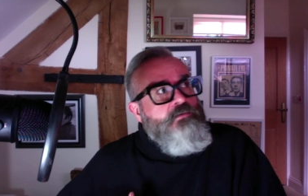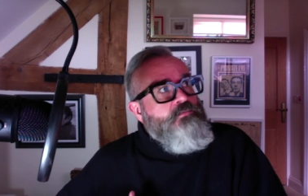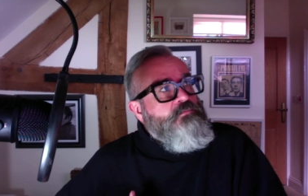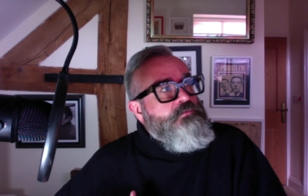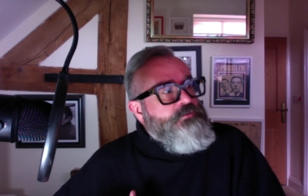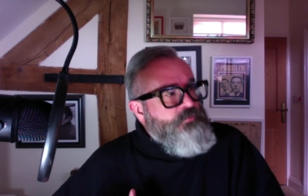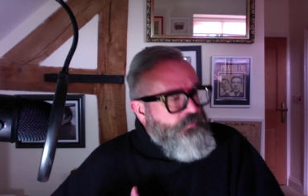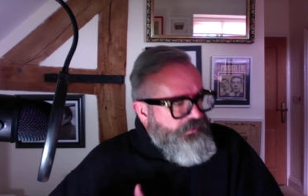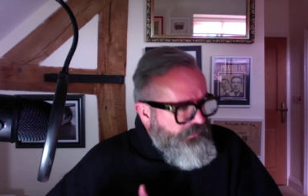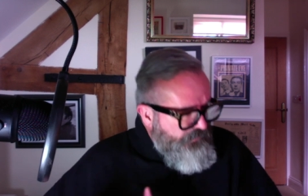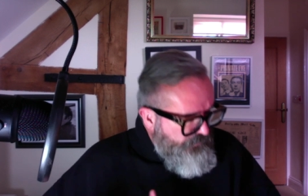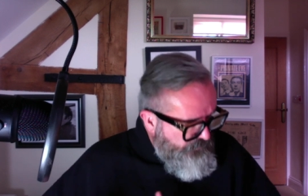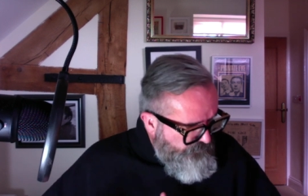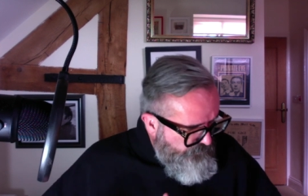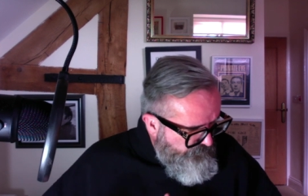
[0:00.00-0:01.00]
which
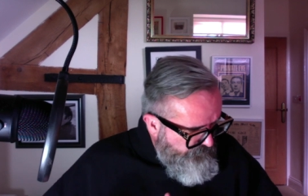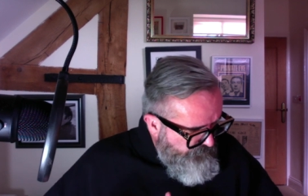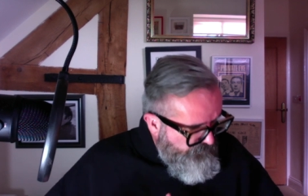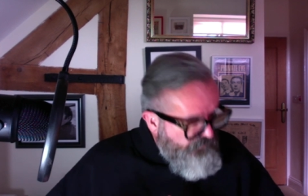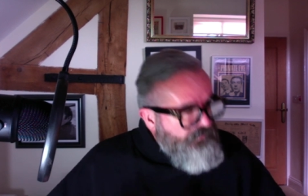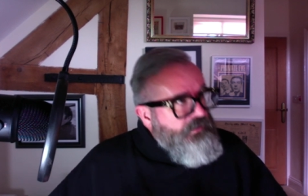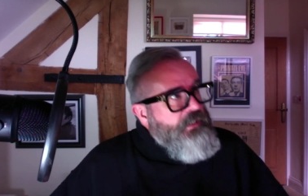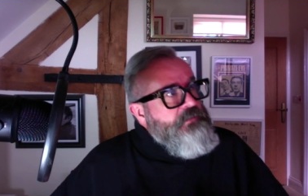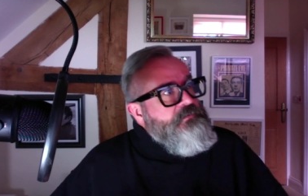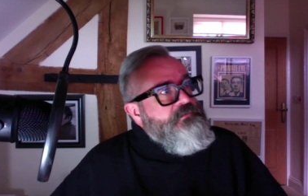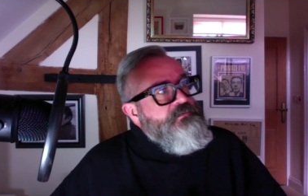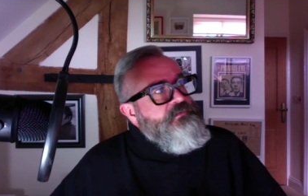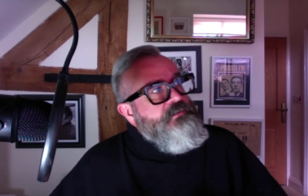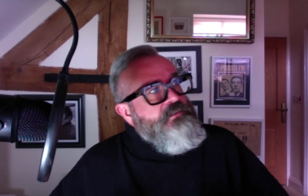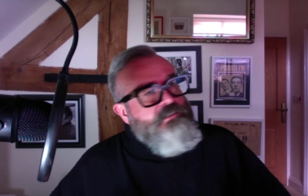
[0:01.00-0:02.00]
means, and
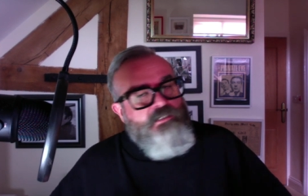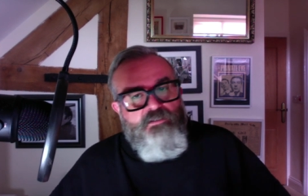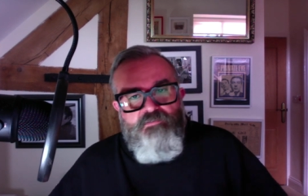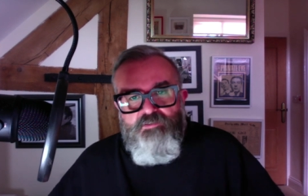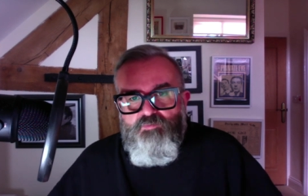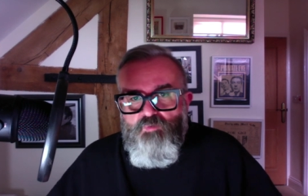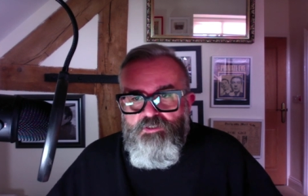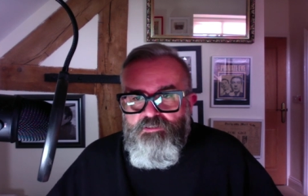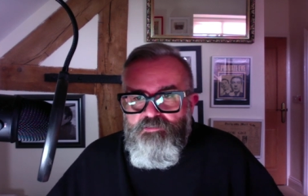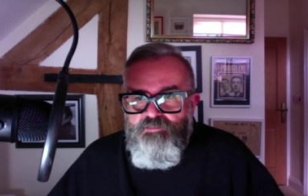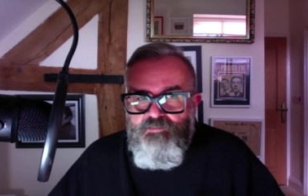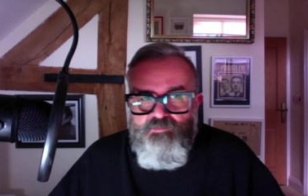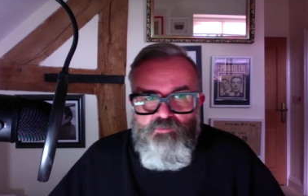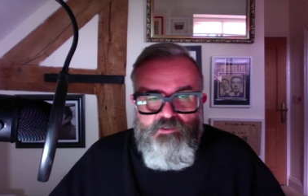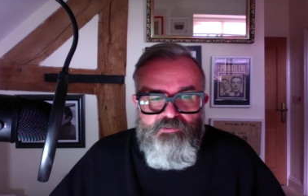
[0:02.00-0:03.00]
there you go, there's wind
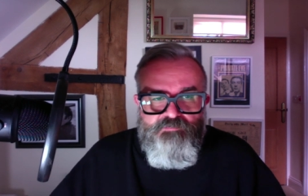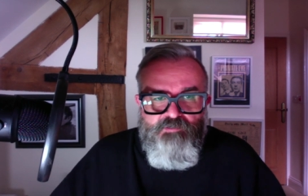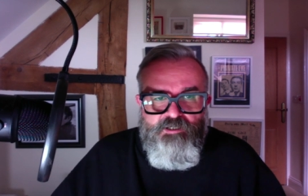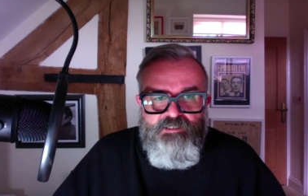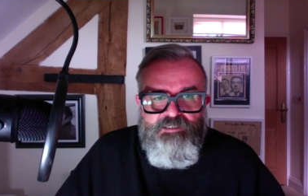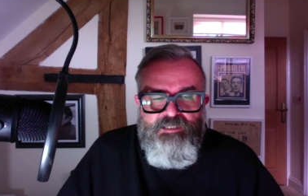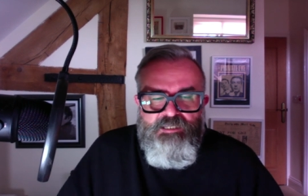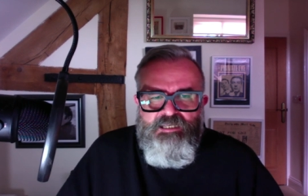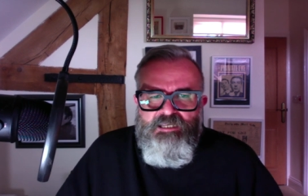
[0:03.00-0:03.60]
as well as rain.